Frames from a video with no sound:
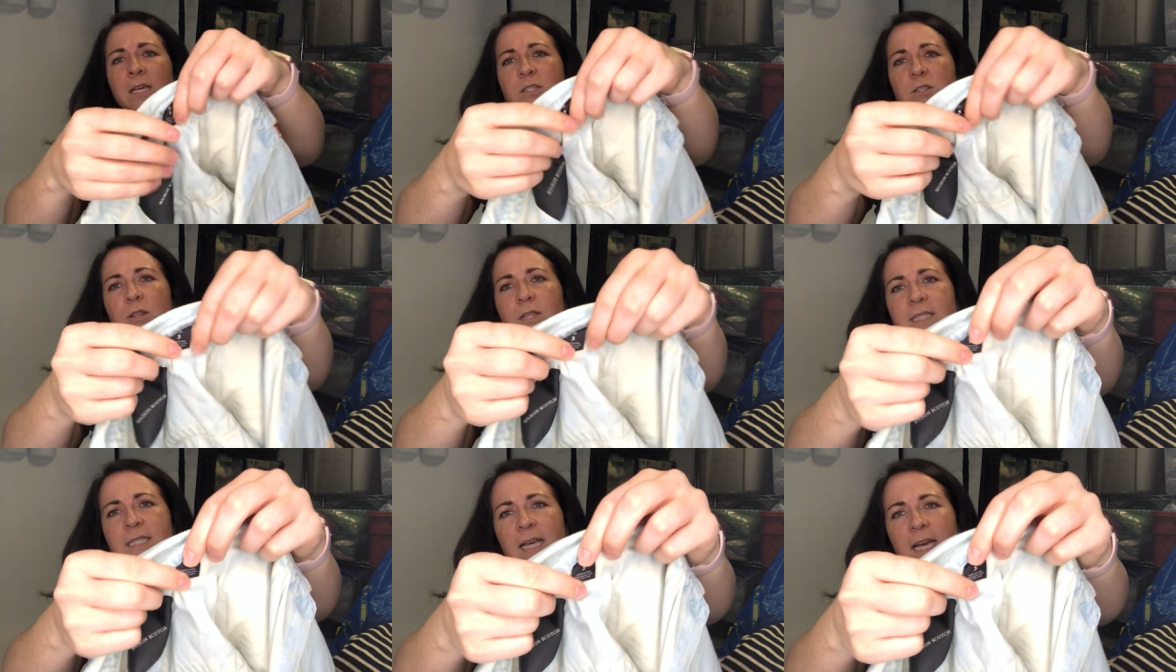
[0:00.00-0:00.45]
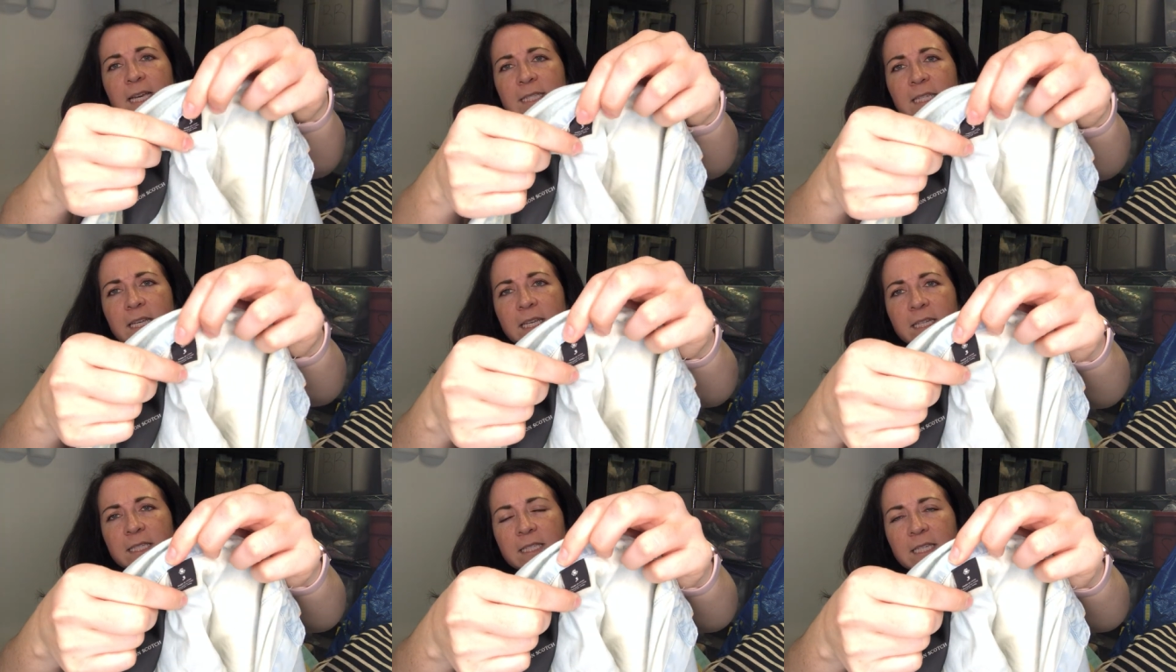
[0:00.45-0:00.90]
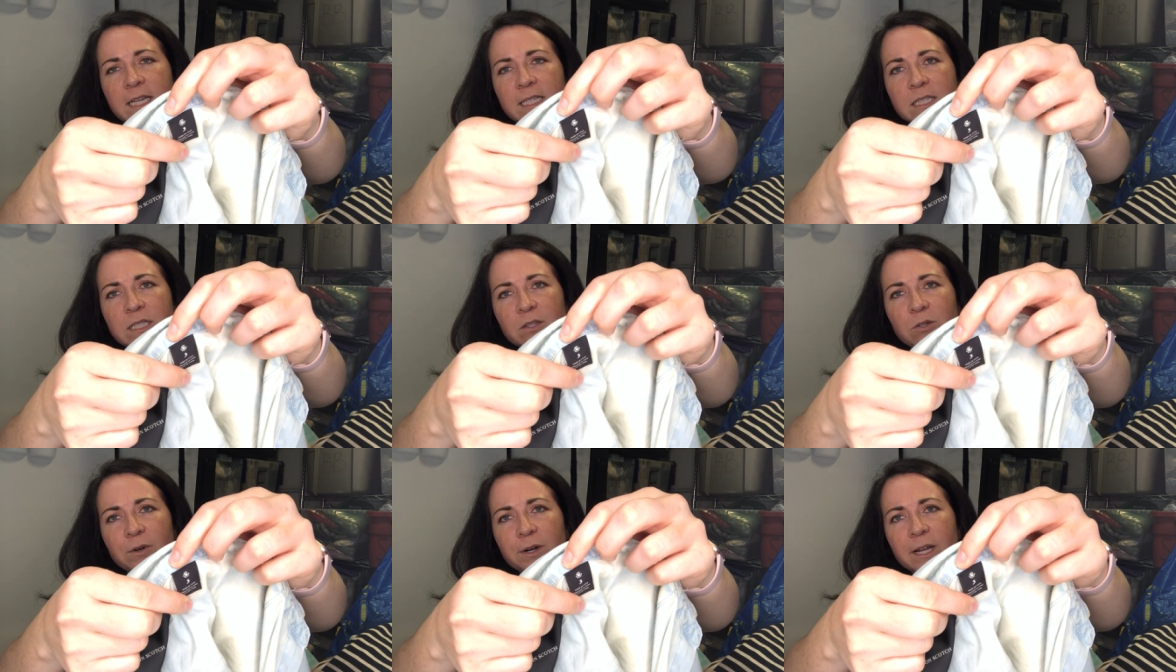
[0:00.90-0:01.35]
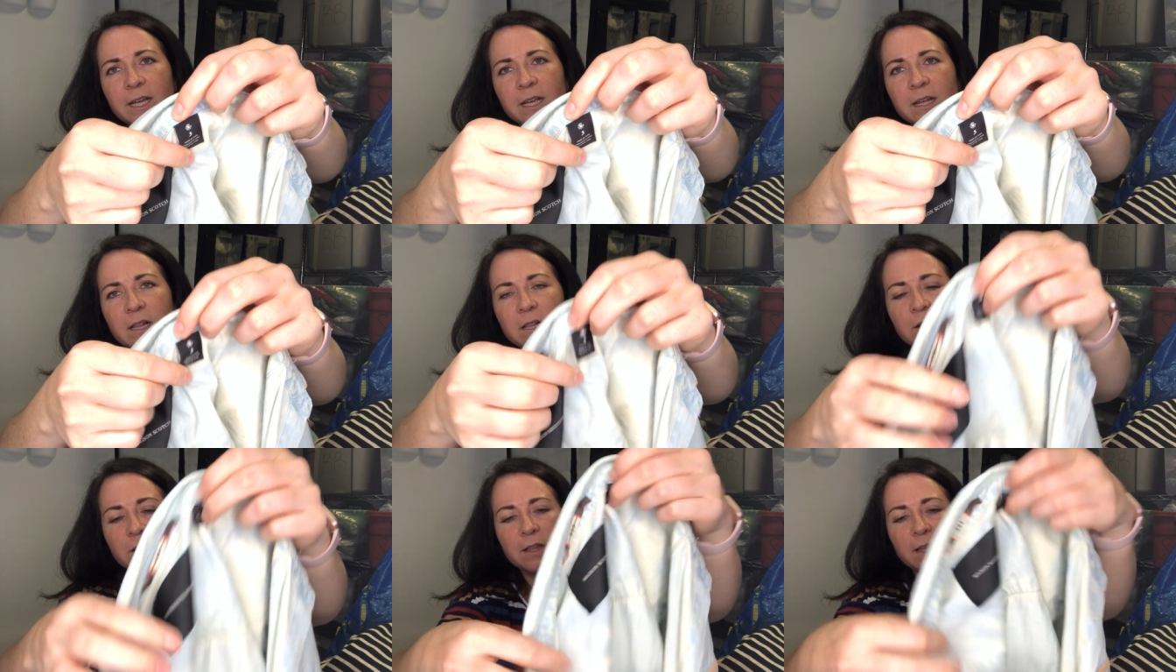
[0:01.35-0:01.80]
So the sizing is size
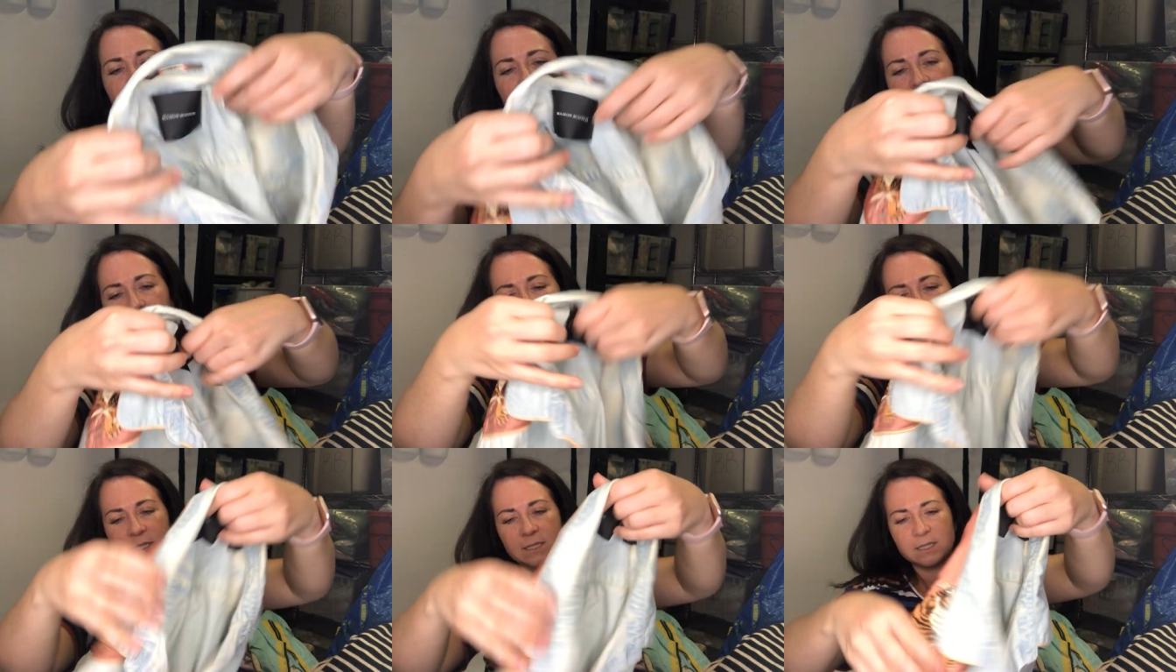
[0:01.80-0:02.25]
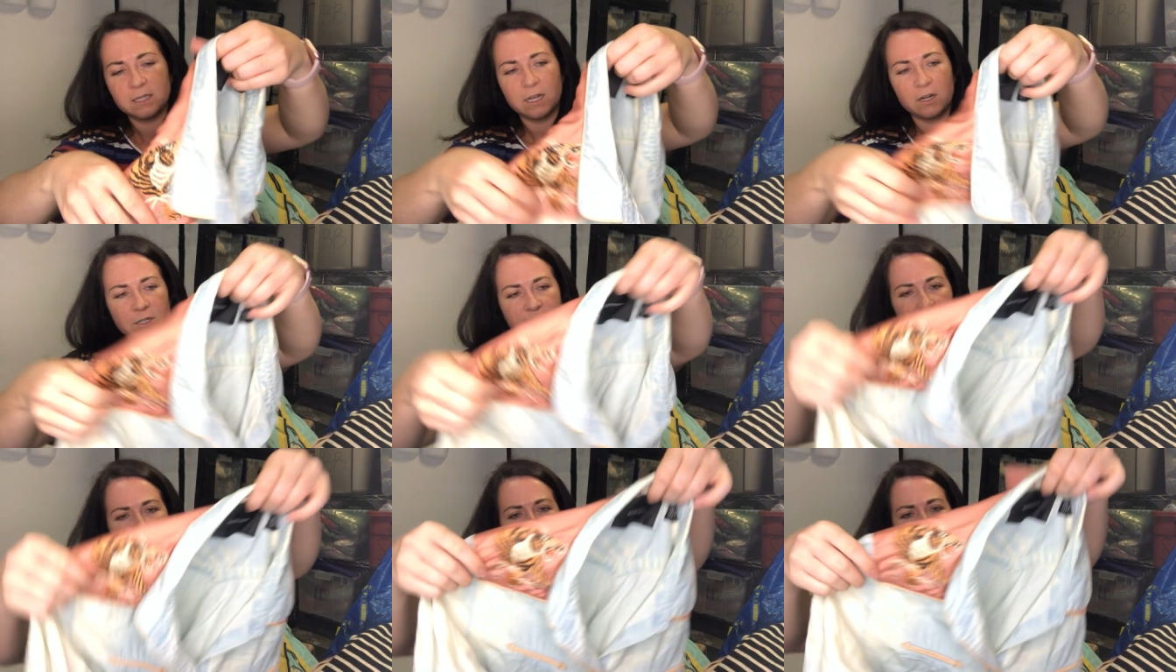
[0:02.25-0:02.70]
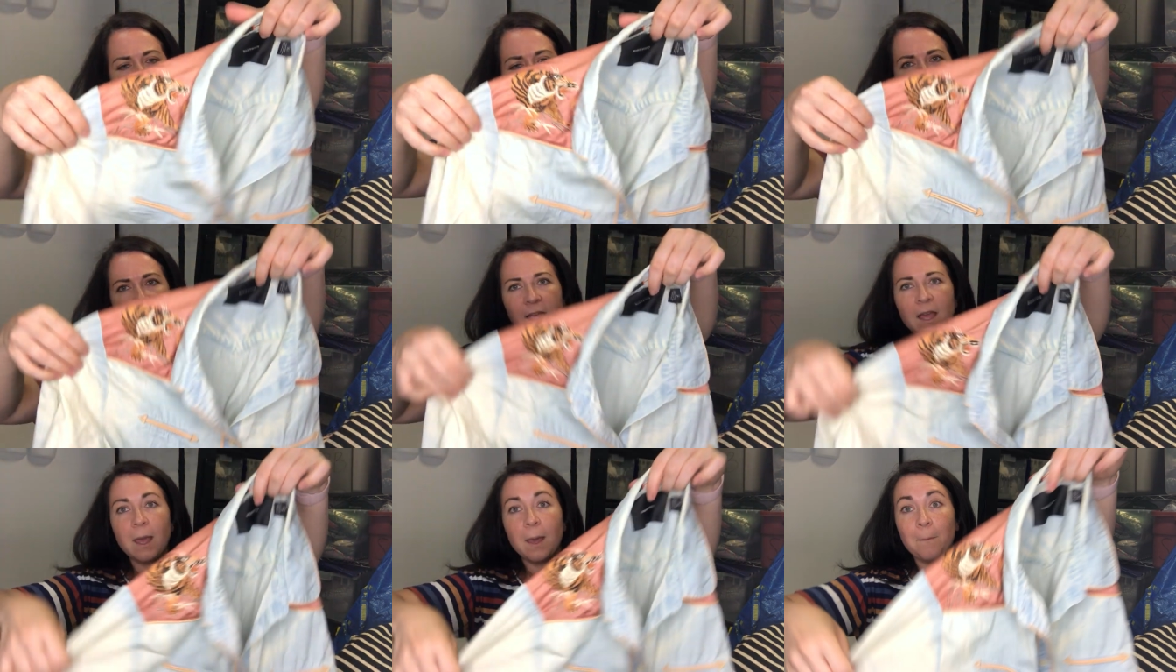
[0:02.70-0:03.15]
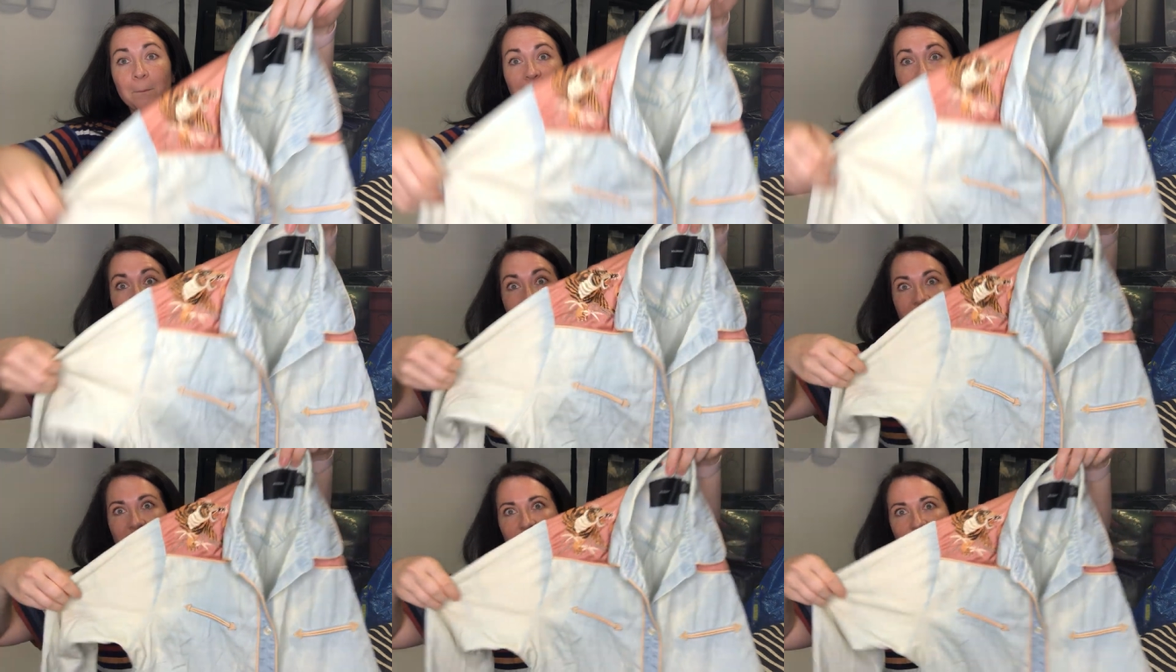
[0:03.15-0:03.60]
three. Clearly that is their sizing,
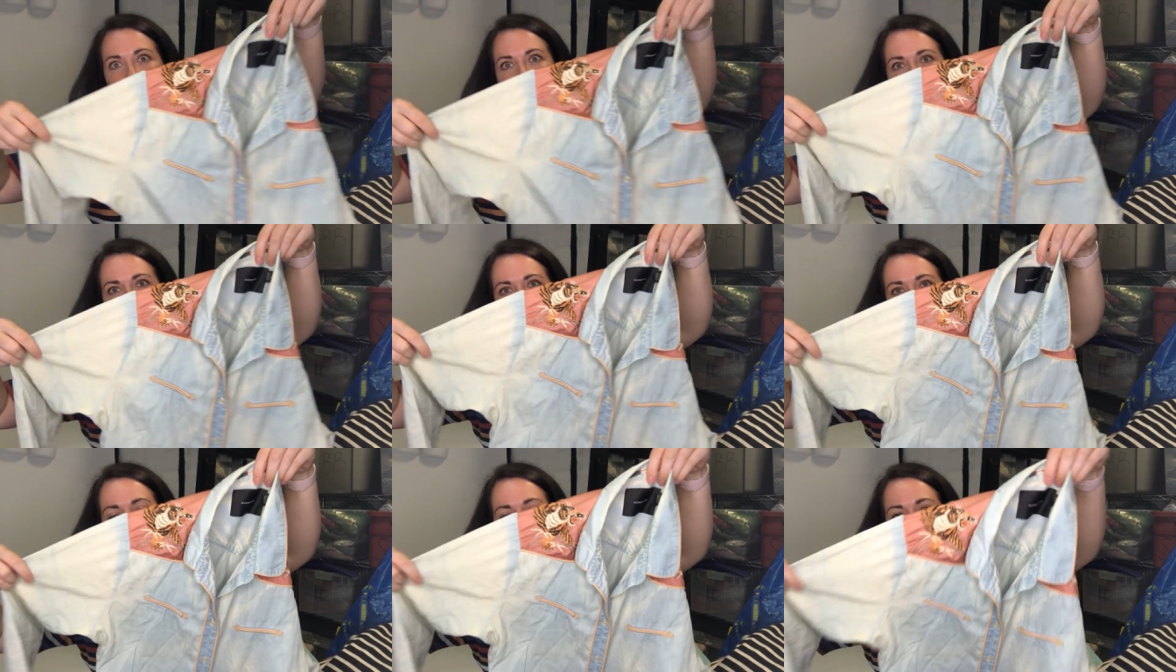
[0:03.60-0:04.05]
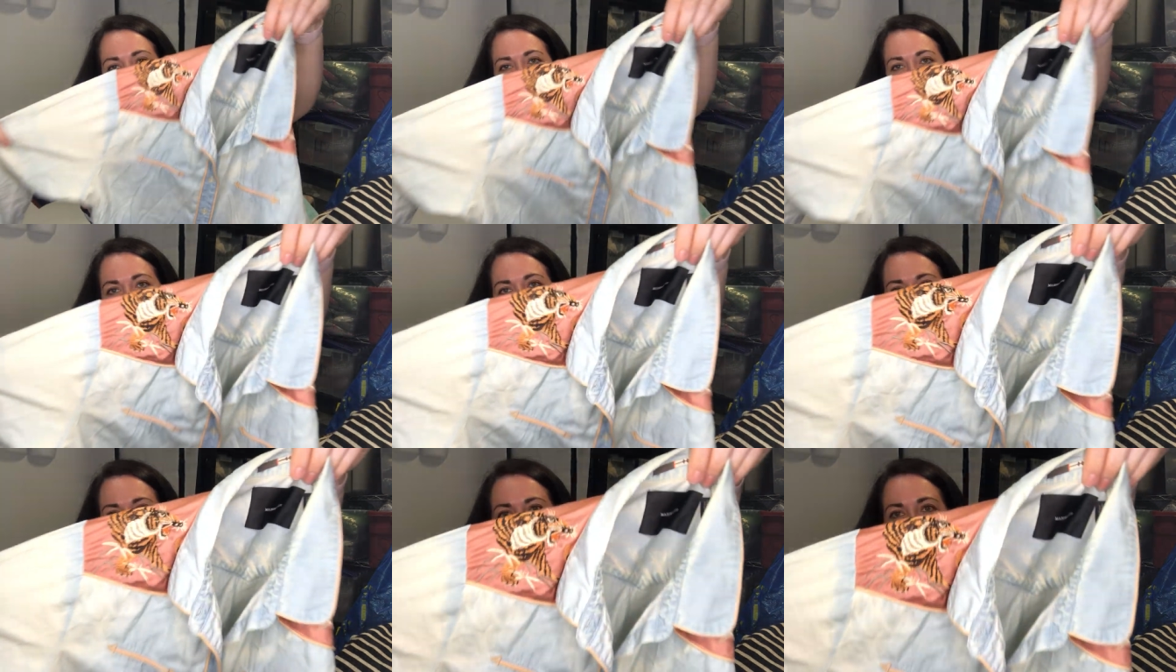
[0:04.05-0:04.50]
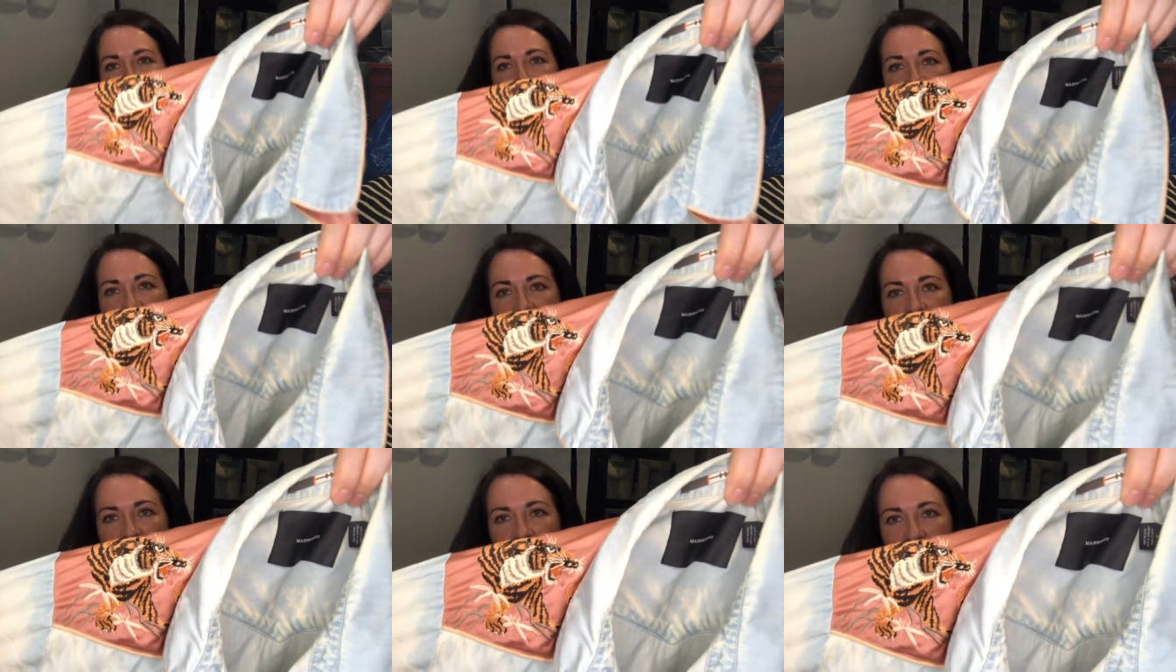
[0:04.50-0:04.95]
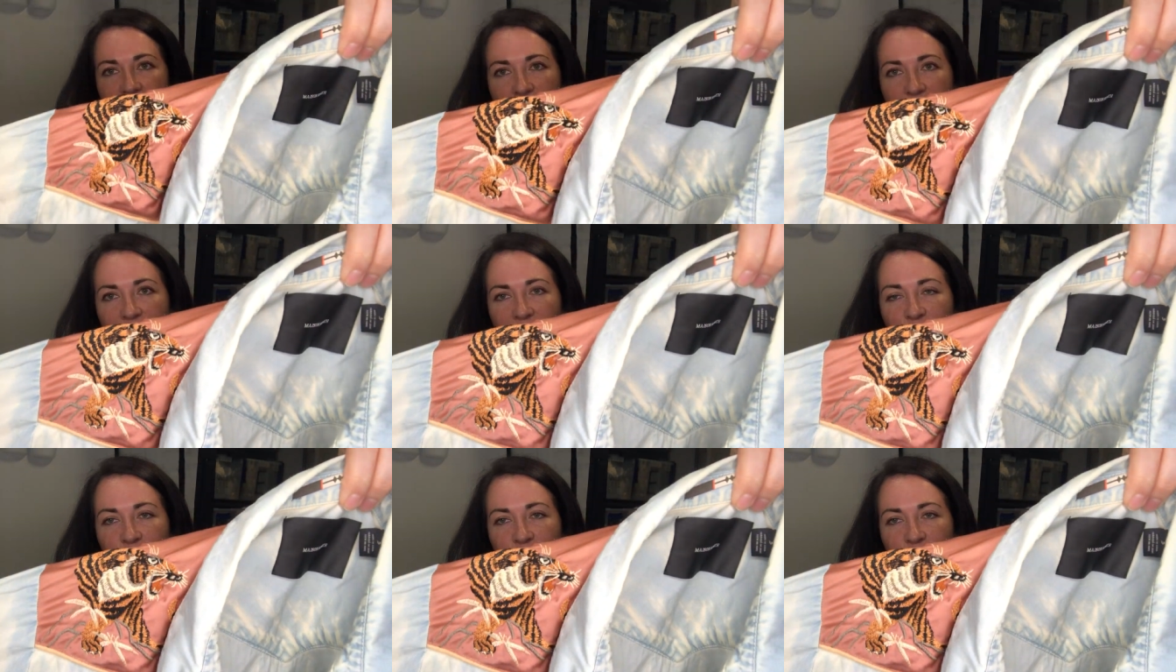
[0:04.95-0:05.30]
but this is a really fun shirt. Look at the